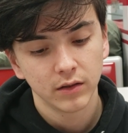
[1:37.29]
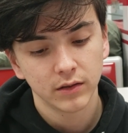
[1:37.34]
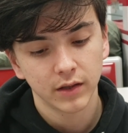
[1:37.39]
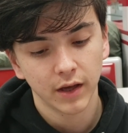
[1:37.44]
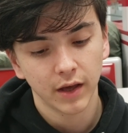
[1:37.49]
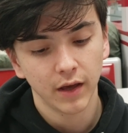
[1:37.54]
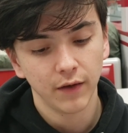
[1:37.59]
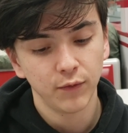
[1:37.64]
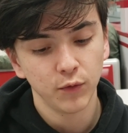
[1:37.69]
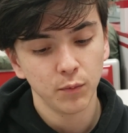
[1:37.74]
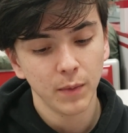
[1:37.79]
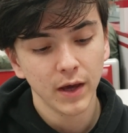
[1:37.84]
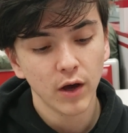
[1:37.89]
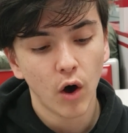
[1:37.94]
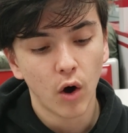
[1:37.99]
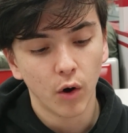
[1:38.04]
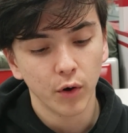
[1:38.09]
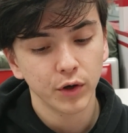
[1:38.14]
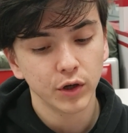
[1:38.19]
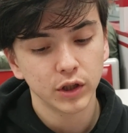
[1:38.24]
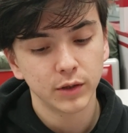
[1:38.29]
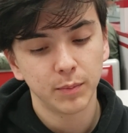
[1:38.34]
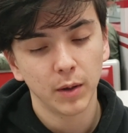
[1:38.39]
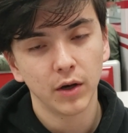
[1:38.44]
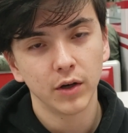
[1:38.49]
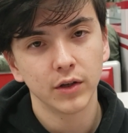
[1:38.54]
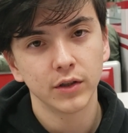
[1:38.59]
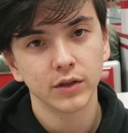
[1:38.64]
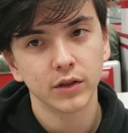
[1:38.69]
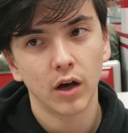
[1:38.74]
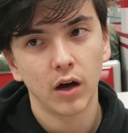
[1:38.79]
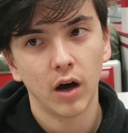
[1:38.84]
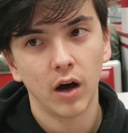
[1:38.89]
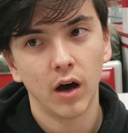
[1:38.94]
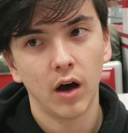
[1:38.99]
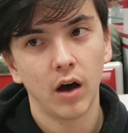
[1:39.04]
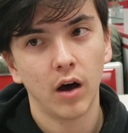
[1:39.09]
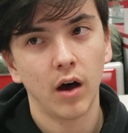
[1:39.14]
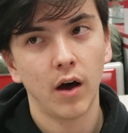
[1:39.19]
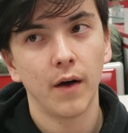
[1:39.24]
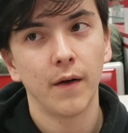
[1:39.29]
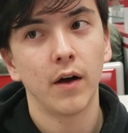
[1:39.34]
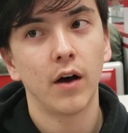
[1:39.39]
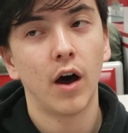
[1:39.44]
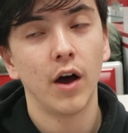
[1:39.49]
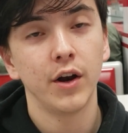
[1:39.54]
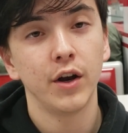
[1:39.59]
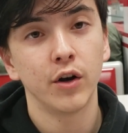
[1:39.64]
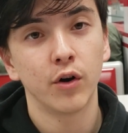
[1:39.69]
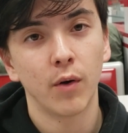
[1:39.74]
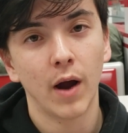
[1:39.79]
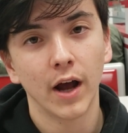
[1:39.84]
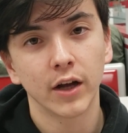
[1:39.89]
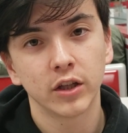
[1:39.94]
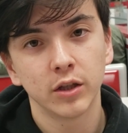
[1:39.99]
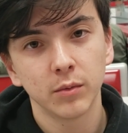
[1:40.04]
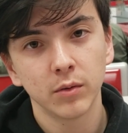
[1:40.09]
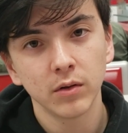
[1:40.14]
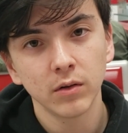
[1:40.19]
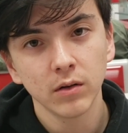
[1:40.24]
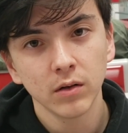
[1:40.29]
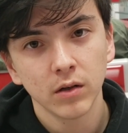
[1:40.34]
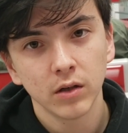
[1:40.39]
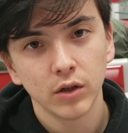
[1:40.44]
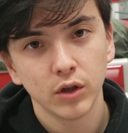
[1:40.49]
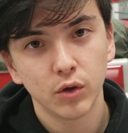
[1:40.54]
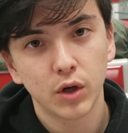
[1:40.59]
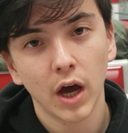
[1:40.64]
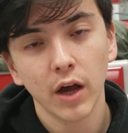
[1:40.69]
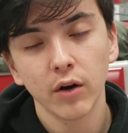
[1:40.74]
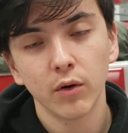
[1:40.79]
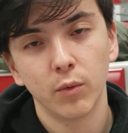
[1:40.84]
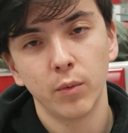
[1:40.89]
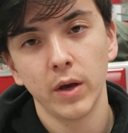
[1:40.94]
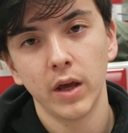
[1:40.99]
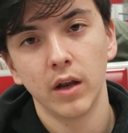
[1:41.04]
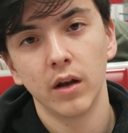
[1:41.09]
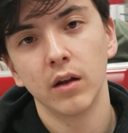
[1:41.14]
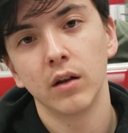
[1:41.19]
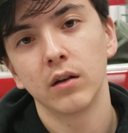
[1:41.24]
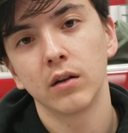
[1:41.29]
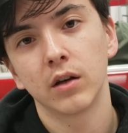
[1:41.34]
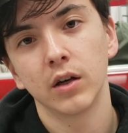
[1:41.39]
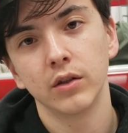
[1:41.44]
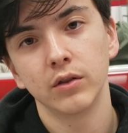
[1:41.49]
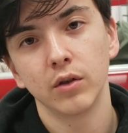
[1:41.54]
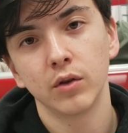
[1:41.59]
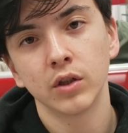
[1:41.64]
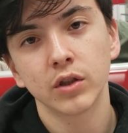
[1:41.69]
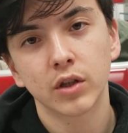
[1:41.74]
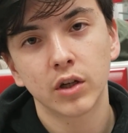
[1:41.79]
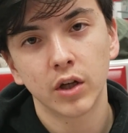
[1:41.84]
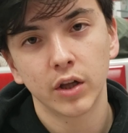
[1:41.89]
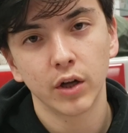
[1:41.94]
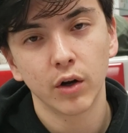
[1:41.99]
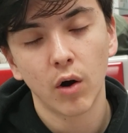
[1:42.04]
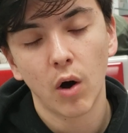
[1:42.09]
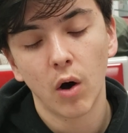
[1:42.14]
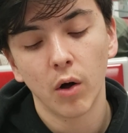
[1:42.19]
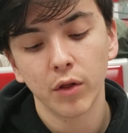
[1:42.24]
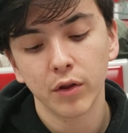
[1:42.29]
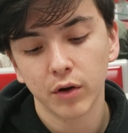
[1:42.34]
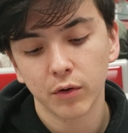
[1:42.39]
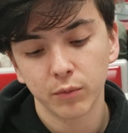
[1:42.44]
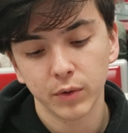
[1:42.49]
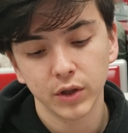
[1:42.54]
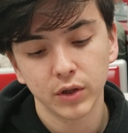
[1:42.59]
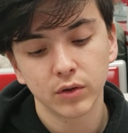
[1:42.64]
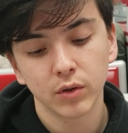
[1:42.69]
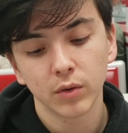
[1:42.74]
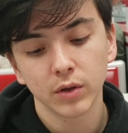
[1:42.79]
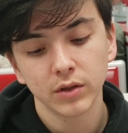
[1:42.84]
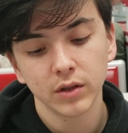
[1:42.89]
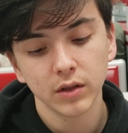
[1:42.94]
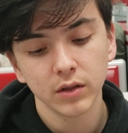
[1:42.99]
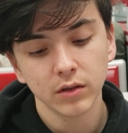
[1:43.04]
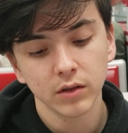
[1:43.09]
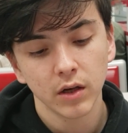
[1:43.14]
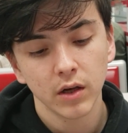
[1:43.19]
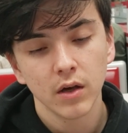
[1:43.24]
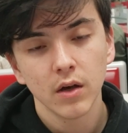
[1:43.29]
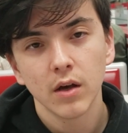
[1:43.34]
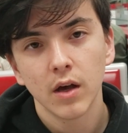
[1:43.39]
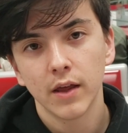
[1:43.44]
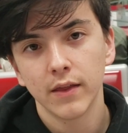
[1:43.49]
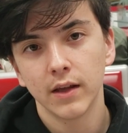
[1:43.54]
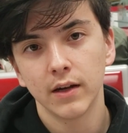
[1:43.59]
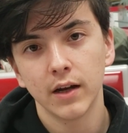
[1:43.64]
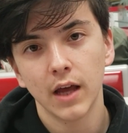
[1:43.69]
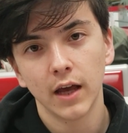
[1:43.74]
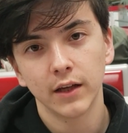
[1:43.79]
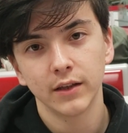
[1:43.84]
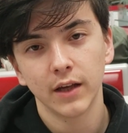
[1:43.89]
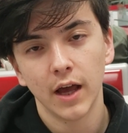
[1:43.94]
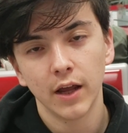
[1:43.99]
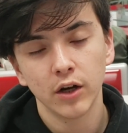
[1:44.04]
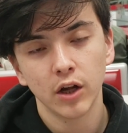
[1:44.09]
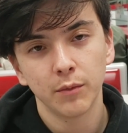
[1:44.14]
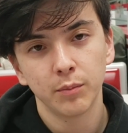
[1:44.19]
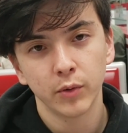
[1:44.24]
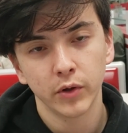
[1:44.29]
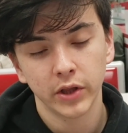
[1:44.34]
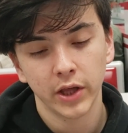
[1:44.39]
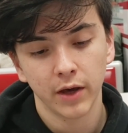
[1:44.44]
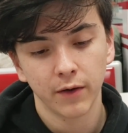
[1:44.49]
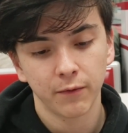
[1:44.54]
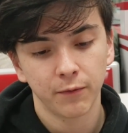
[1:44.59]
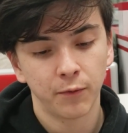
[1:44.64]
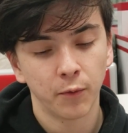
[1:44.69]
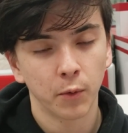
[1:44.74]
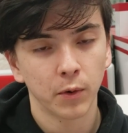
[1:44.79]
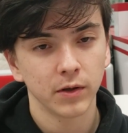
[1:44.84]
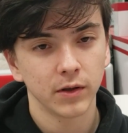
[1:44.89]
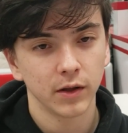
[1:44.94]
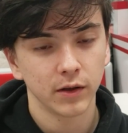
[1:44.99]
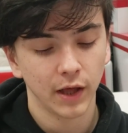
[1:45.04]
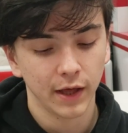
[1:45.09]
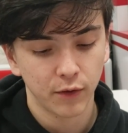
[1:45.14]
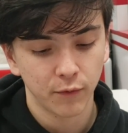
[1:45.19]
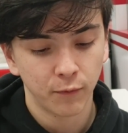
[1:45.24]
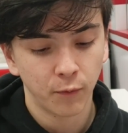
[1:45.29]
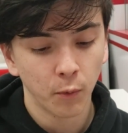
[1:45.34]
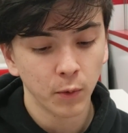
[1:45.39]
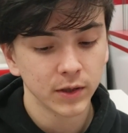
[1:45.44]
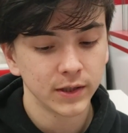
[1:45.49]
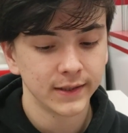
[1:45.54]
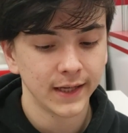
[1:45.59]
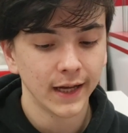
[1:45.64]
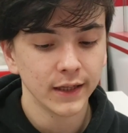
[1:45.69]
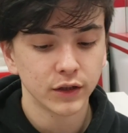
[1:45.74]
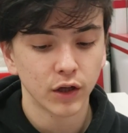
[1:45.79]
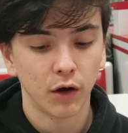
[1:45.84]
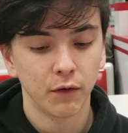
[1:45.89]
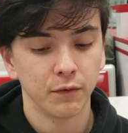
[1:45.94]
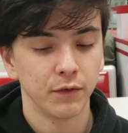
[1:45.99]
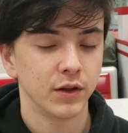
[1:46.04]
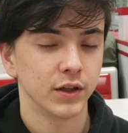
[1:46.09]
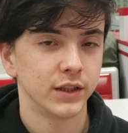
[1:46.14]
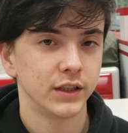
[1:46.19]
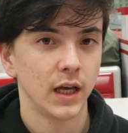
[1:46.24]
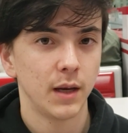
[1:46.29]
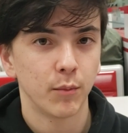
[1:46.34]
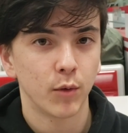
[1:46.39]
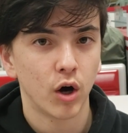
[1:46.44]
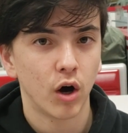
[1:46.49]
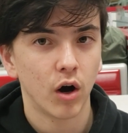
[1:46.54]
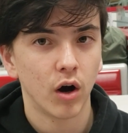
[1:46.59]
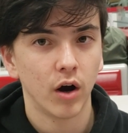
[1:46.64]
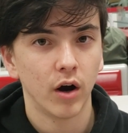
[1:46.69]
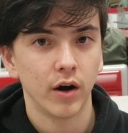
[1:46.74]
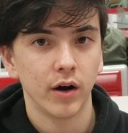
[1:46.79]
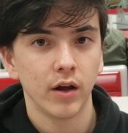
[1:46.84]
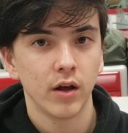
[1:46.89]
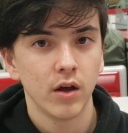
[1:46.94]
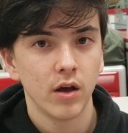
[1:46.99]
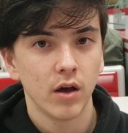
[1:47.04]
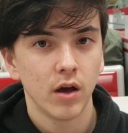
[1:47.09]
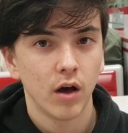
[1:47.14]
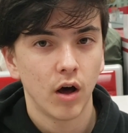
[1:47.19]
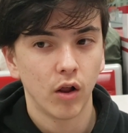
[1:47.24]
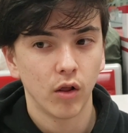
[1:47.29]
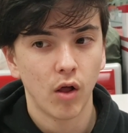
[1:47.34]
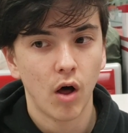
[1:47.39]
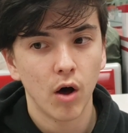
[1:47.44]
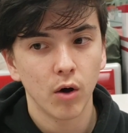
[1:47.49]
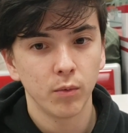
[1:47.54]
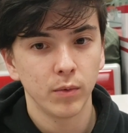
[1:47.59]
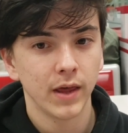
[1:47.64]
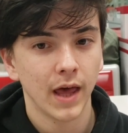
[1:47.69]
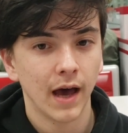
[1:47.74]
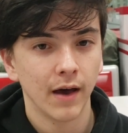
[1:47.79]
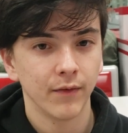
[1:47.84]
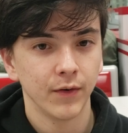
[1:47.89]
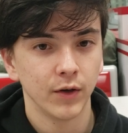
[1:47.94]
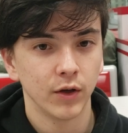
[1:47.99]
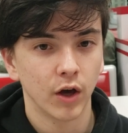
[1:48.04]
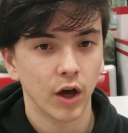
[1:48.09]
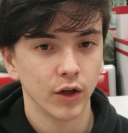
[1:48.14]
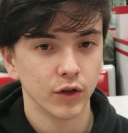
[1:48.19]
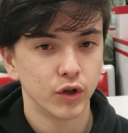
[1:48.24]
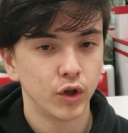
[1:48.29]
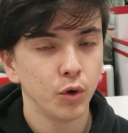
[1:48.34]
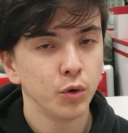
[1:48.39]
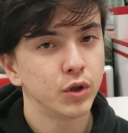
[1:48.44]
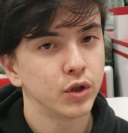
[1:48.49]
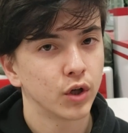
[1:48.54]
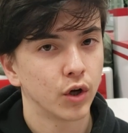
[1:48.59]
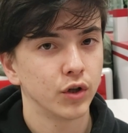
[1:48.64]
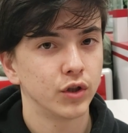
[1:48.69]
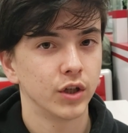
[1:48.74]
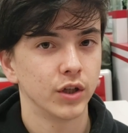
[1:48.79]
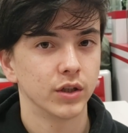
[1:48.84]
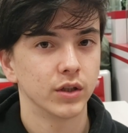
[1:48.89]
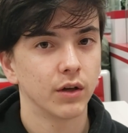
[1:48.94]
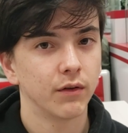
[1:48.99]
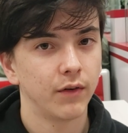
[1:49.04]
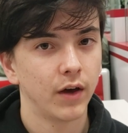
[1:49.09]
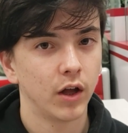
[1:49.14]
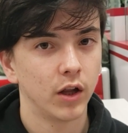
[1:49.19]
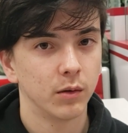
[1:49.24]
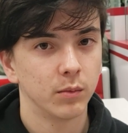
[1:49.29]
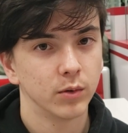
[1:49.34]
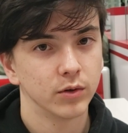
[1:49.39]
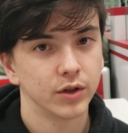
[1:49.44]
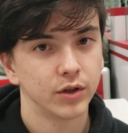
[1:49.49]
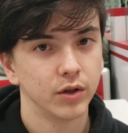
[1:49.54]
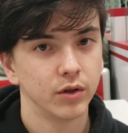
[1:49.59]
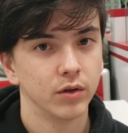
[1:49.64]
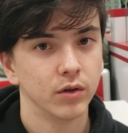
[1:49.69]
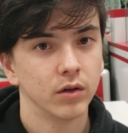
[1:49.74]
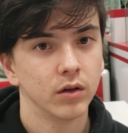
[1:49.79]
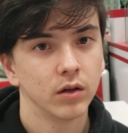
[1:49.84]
Like if you make all your spells uninteractable, you kind of win because you can just clear all their resources and then end up with like four sets off of the same card, along with having 2 searches available too.